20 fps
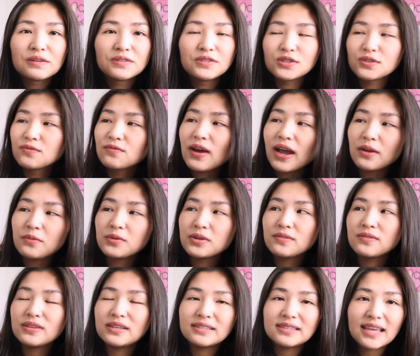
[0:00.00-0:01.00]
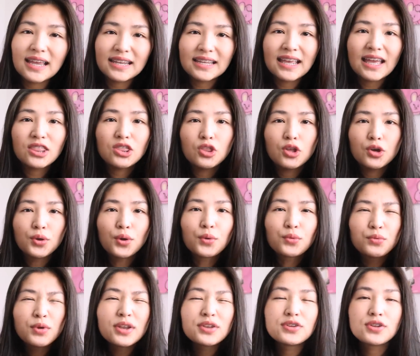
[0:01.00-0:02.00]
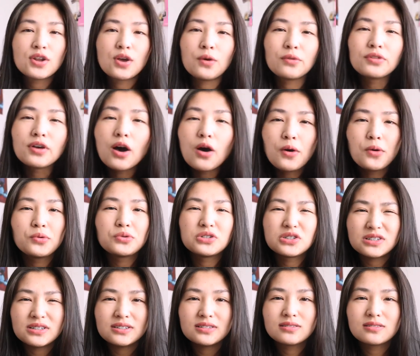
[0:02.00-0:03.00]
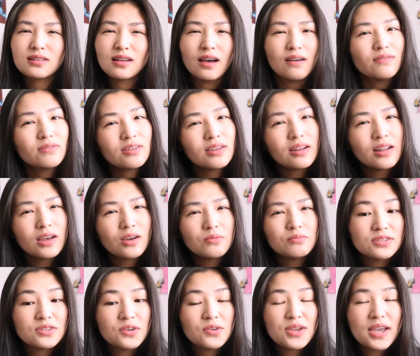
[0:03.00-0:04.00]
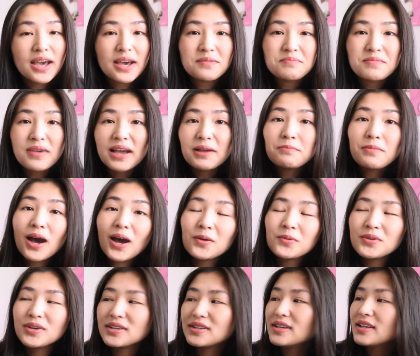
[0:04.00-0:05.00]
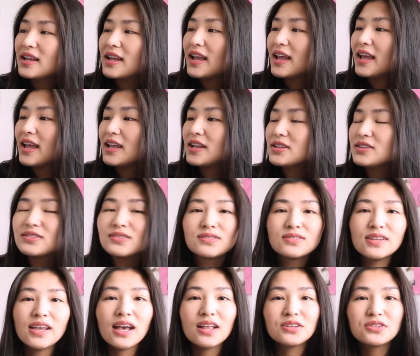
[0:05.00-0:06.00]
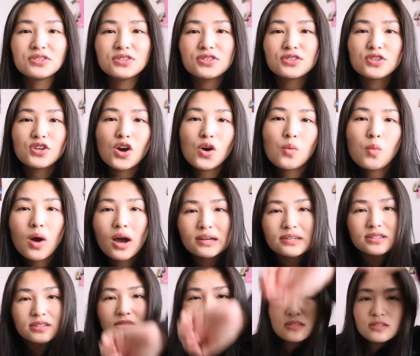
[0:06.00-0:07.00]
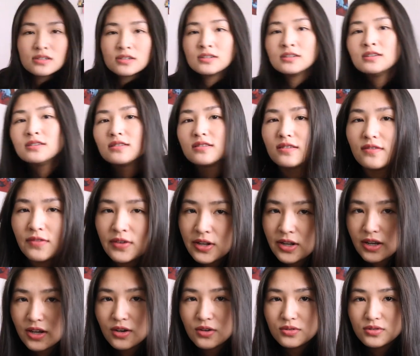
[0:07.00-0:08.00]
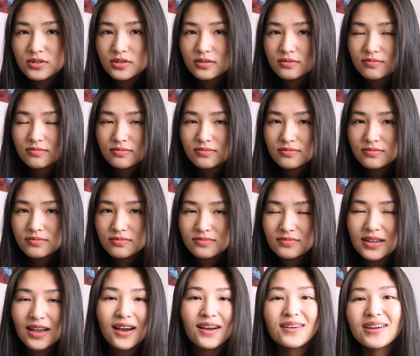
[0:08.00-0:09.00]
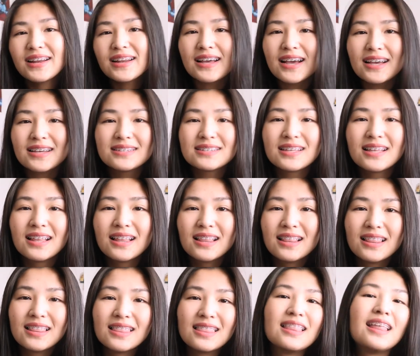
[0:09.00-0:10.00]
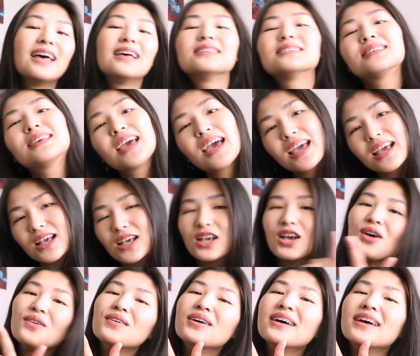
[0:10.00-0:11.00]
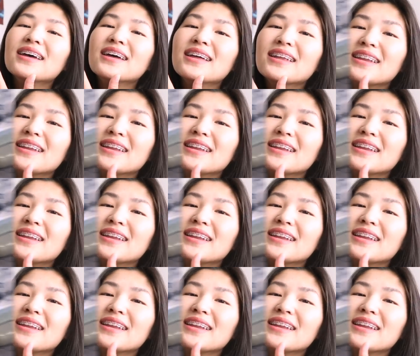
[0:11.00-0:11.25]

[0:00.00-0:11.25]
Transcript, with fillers: just find one of these and get the original, the OG stuff, you know? So yeah, I bought one. And yeah, let's just go watch the videos. Alright you guys, let's get going.